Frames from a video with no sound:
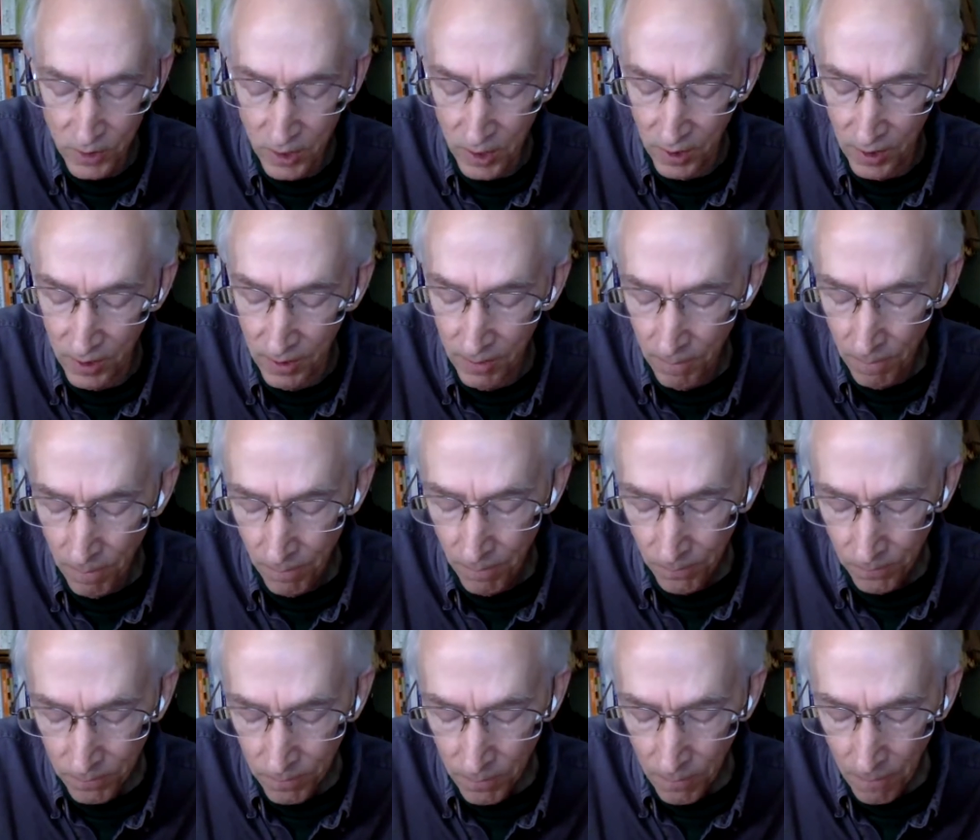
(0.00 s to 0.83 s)
And
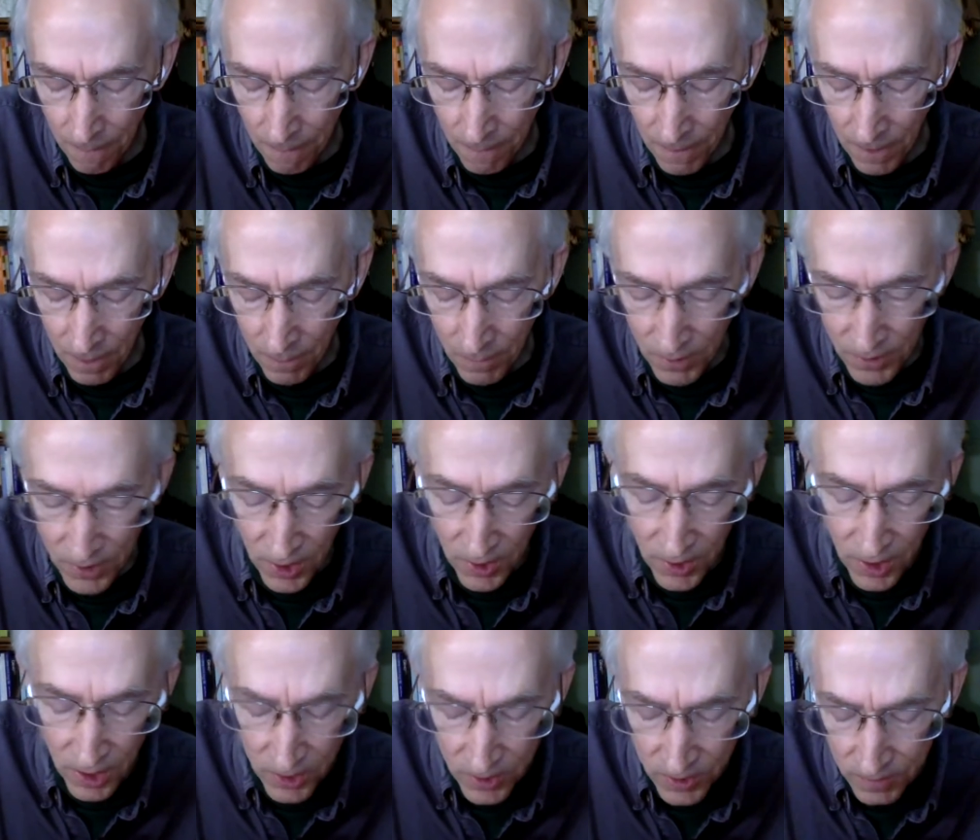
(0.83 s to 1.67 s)
but then
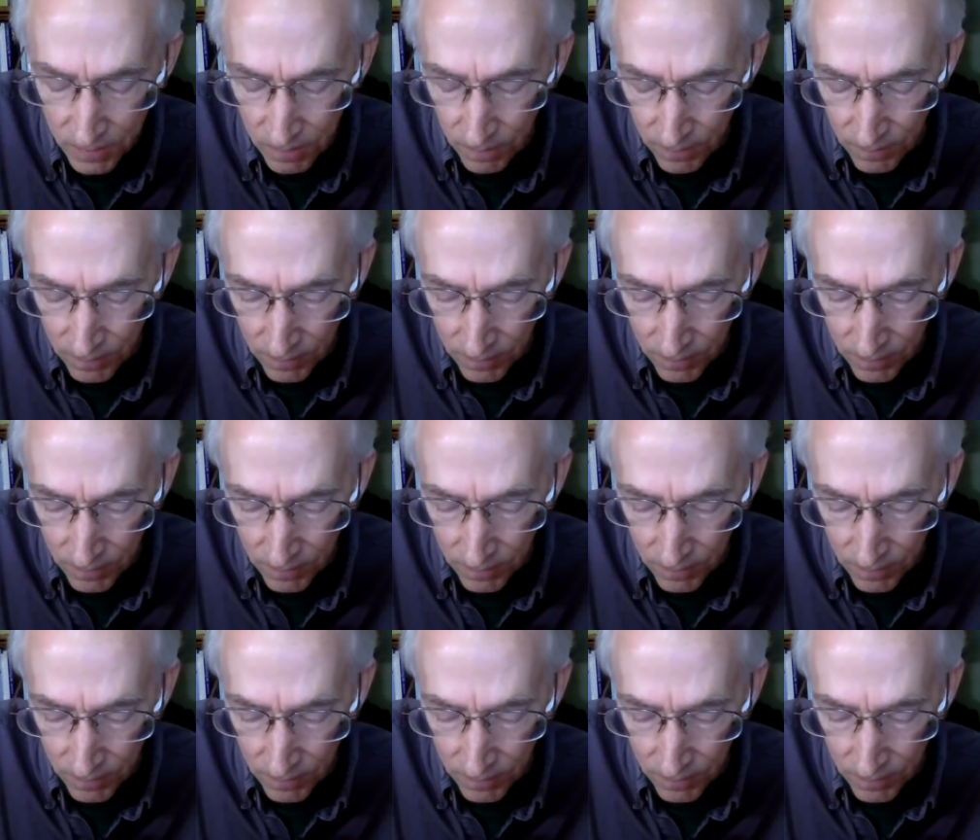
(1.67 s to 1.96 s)
there's